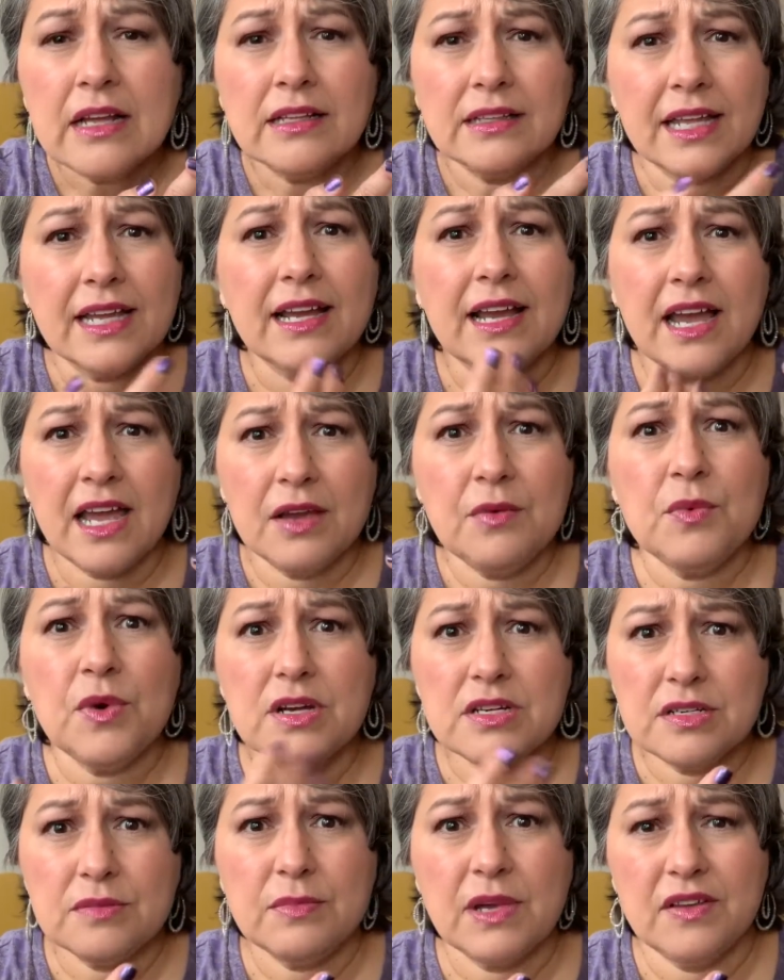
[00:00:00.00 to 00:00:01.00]
Like I
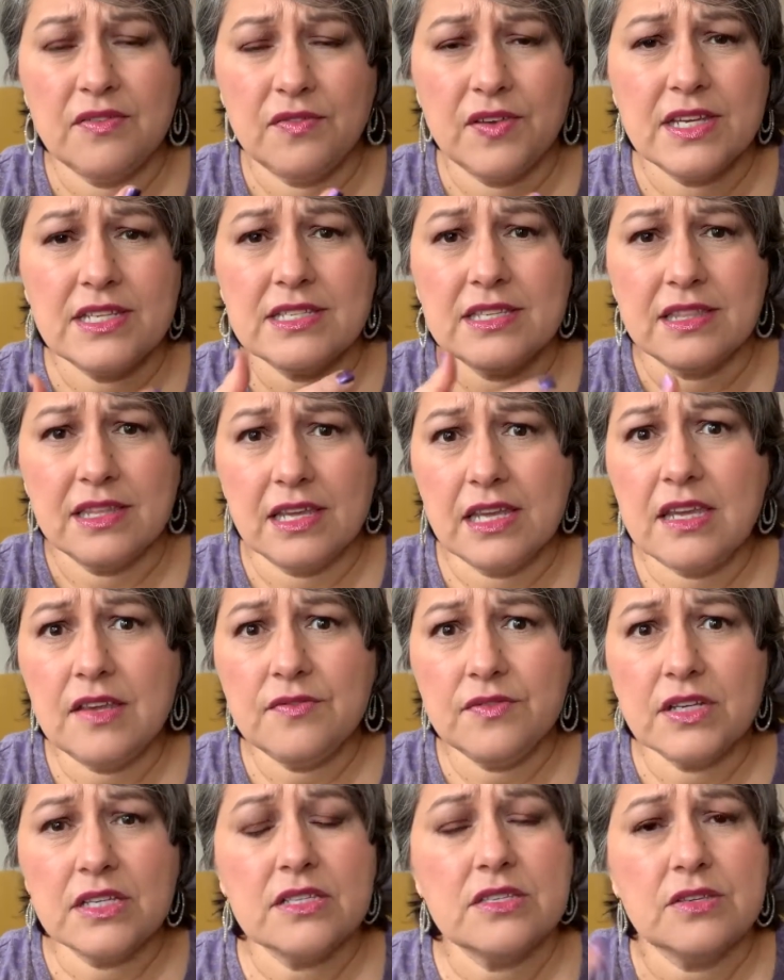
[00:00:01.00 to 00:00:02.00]
washed my face in the
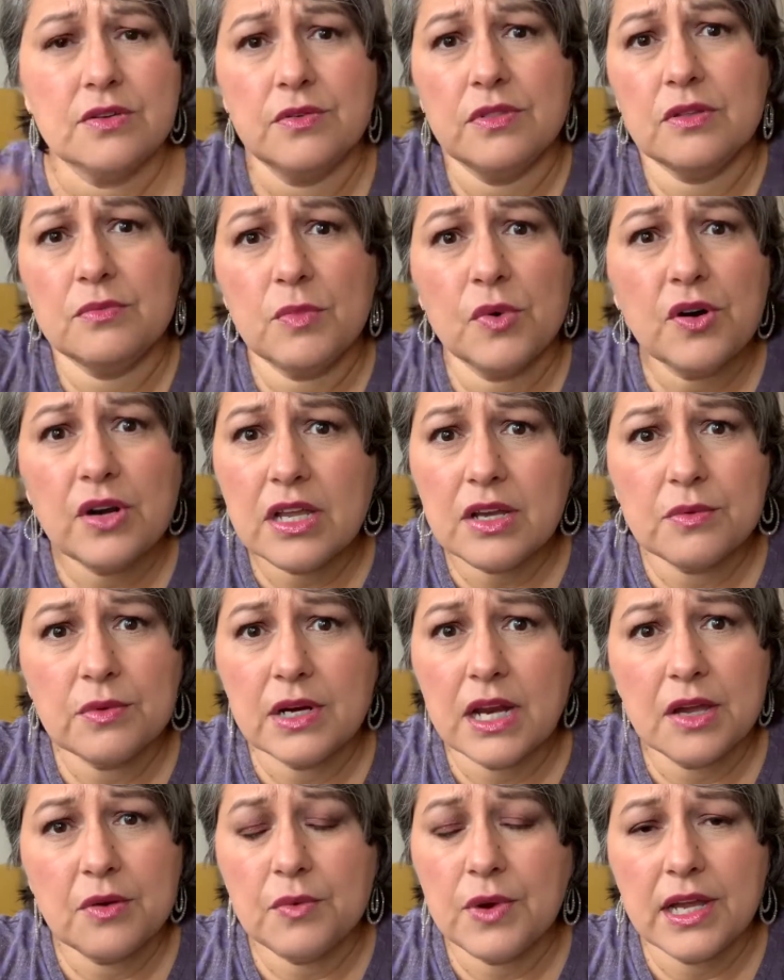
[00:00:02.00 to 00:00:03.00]
evening, so in the morning when
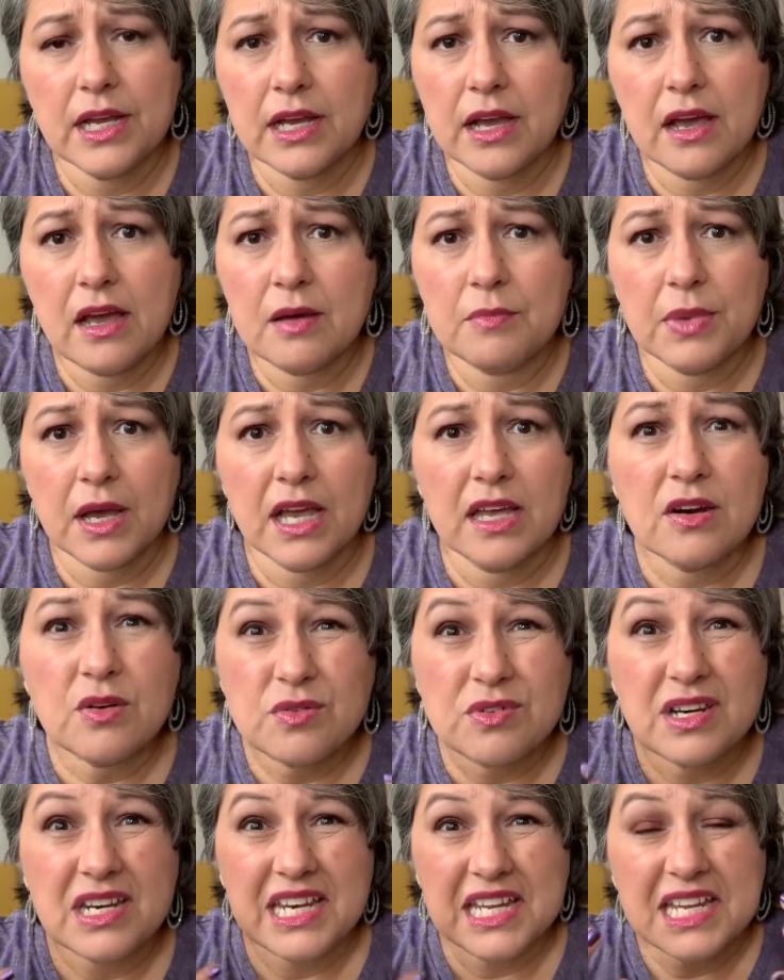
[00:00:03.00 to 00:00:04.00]
I wake up, I
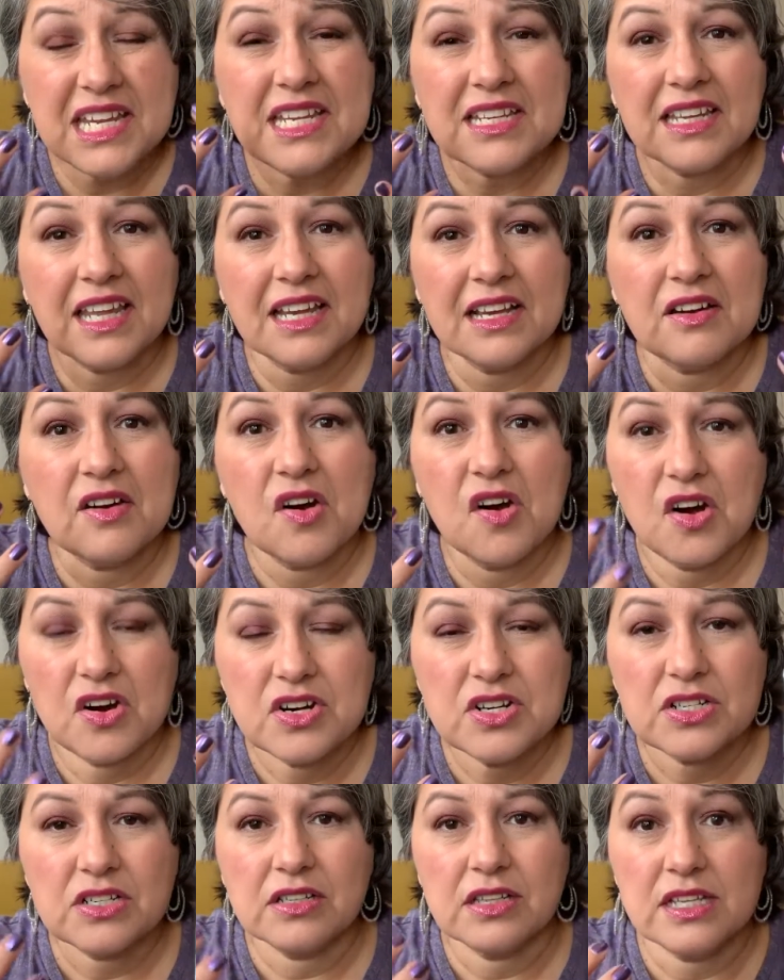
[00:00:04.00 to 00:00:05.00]
don't need like a
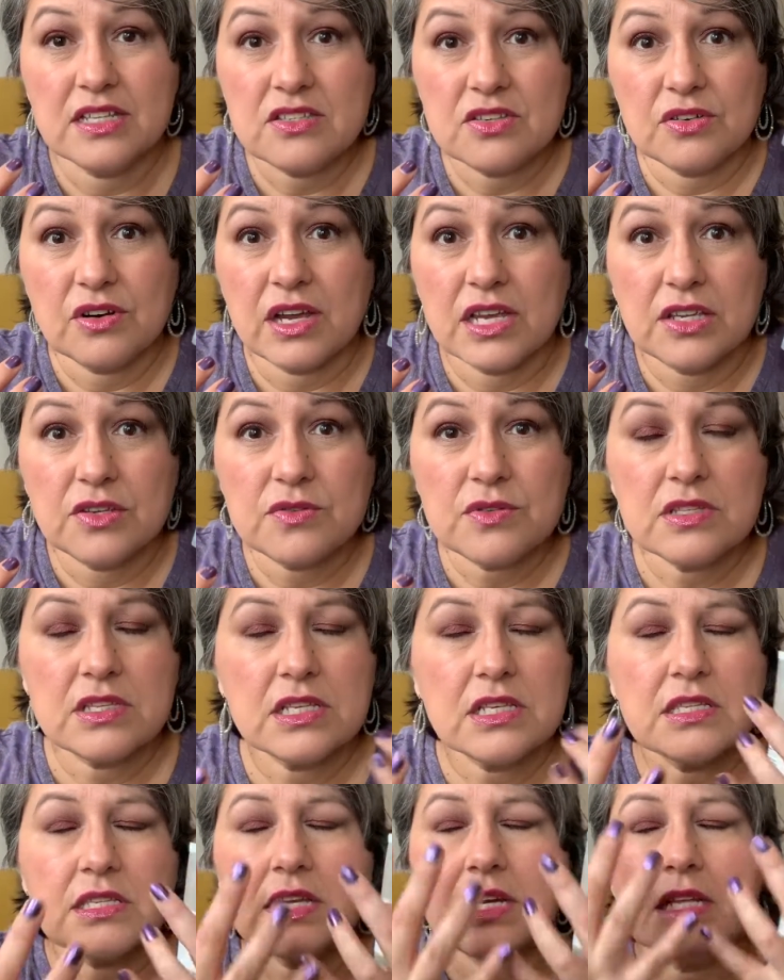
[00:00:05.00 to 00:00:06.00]
harsh cleanser. I use
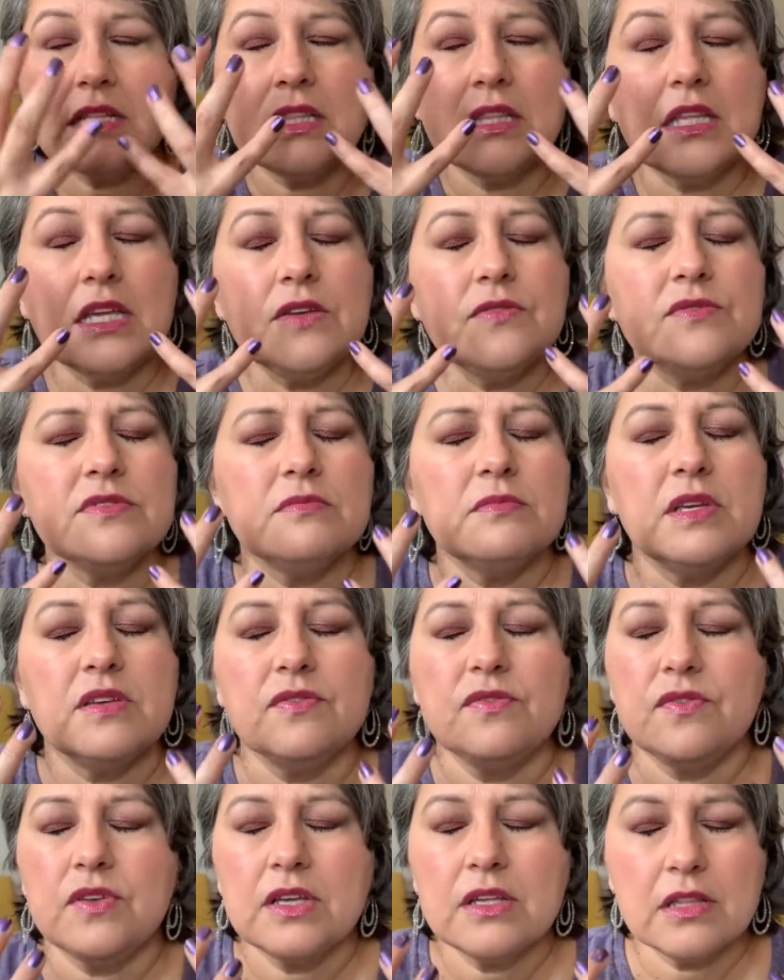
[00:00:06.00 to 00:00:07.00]
this and it leaves me
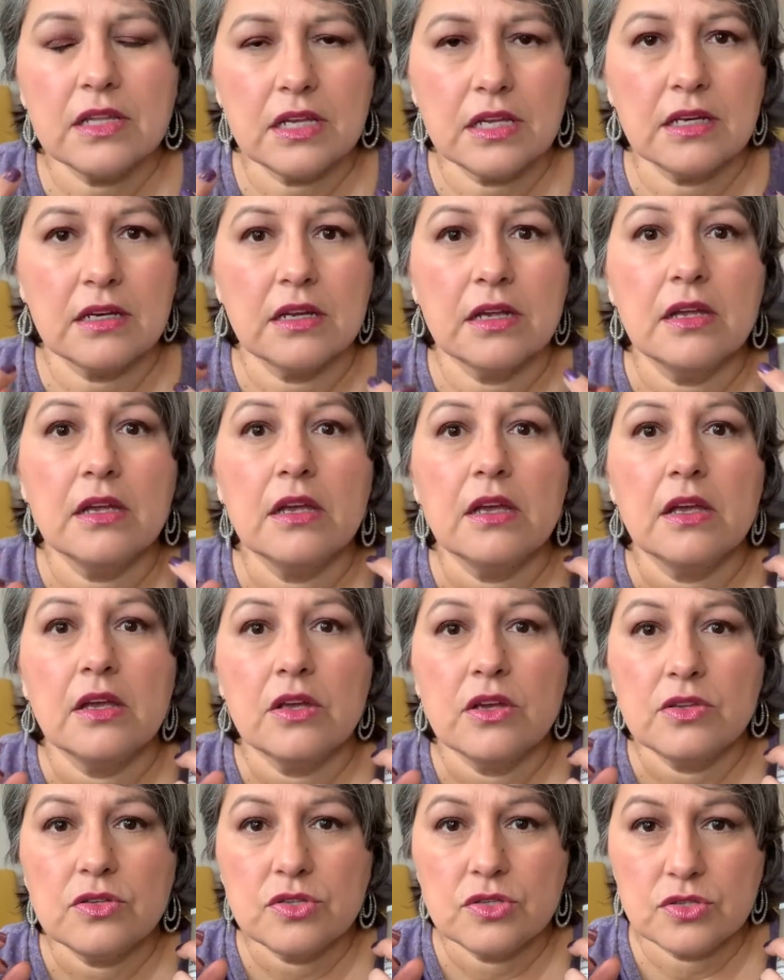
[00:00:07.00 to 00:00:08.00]
feeling
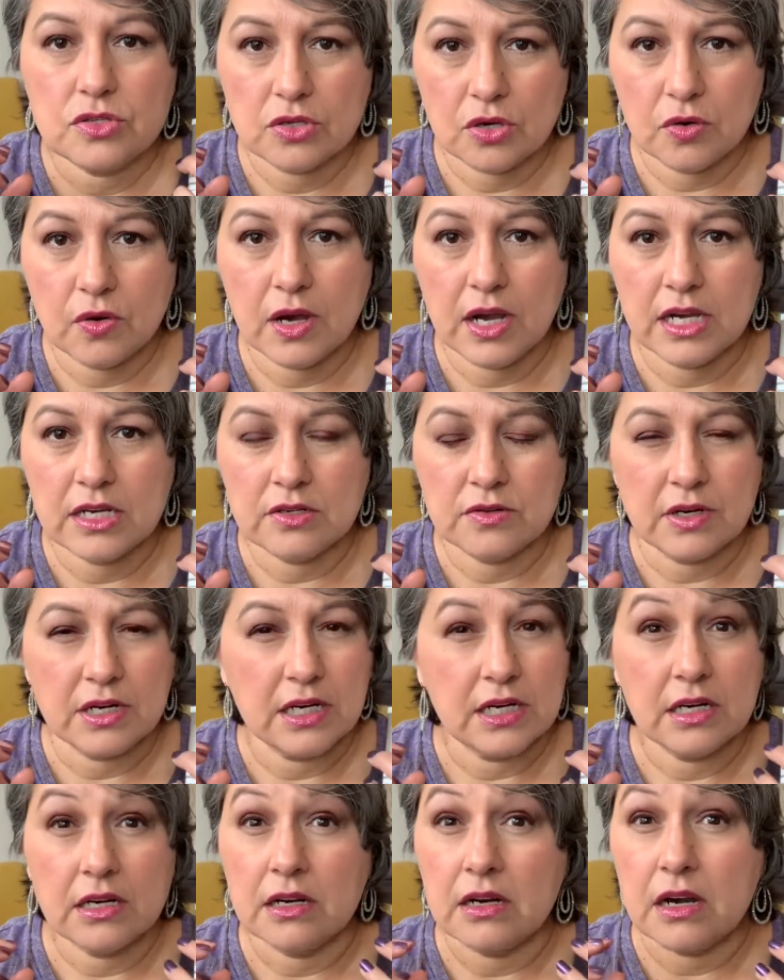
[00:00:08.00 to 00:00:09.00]
so
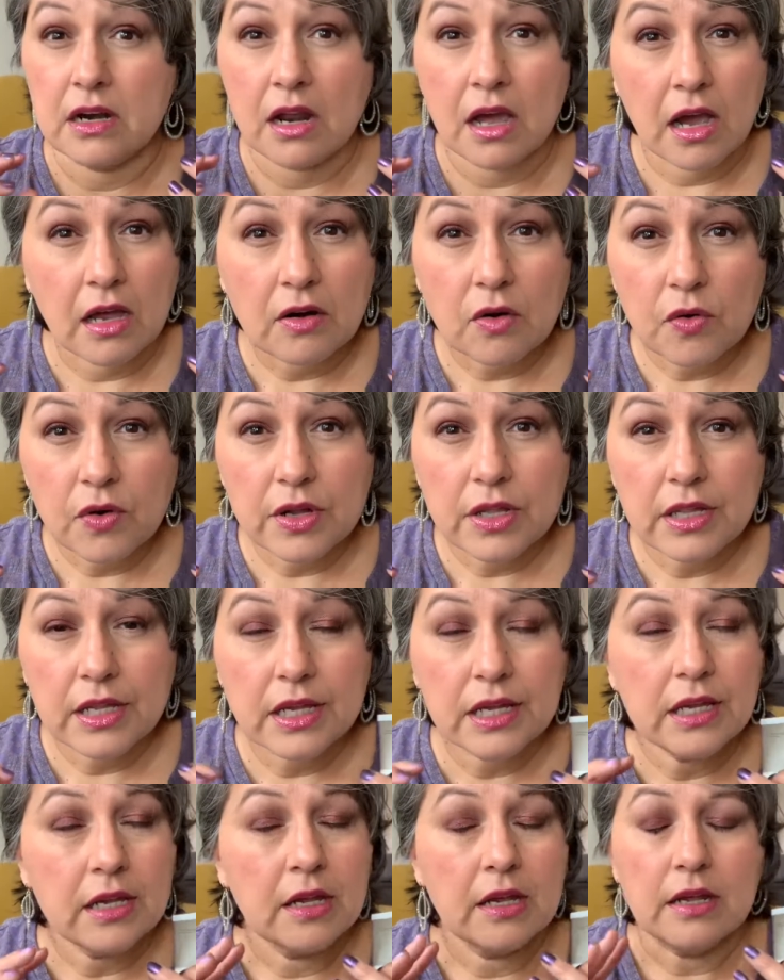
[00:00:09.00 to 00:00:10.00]
hydrated, not
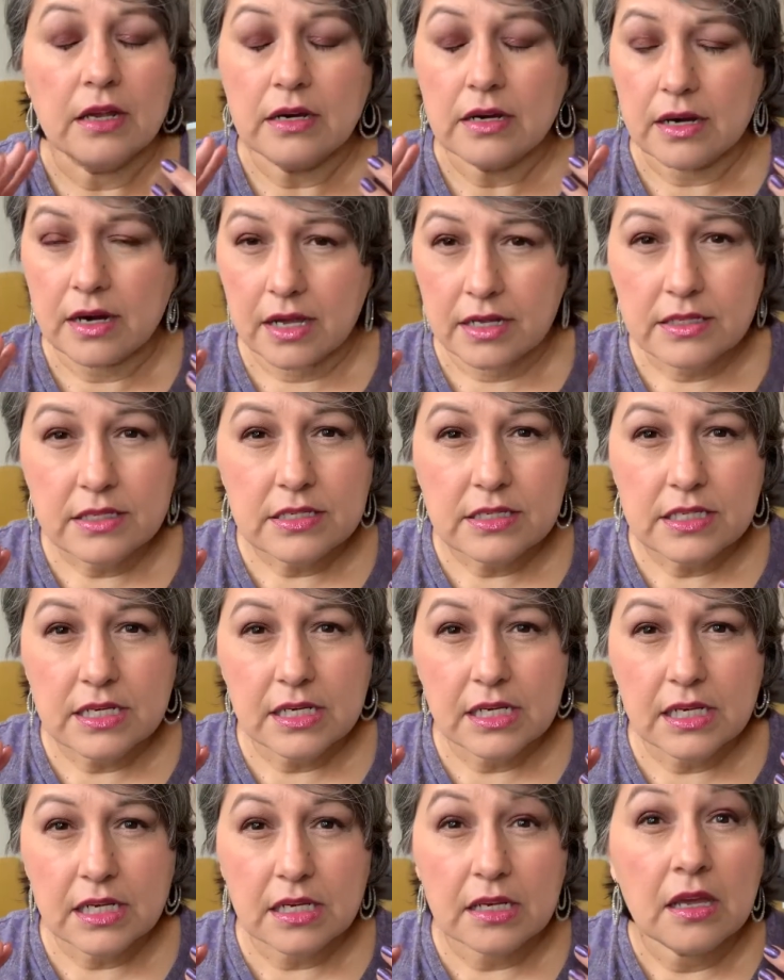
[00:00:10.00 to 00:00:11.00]
oily, not
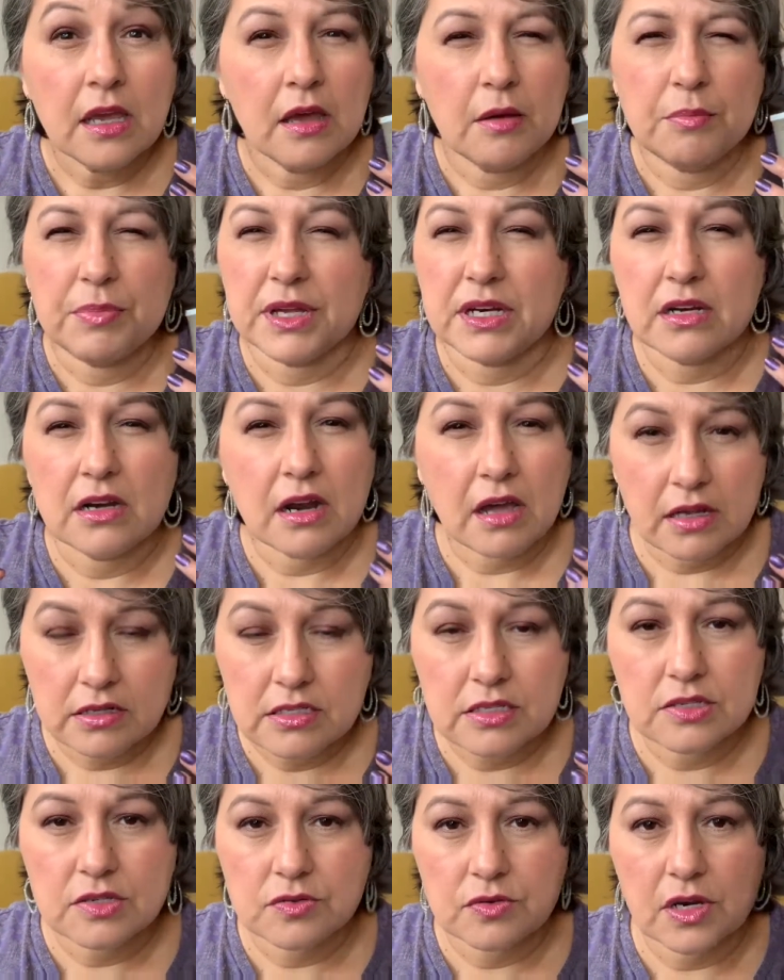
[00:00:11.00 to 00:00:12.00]
sticky, but not
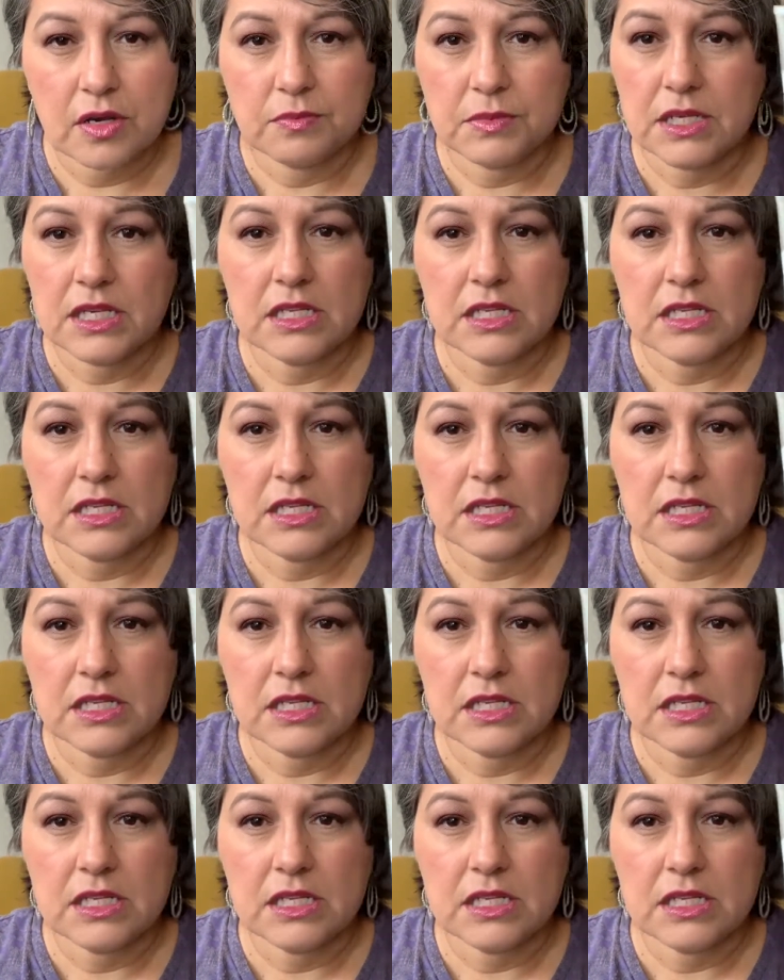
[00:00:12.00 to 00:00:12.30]
stripped.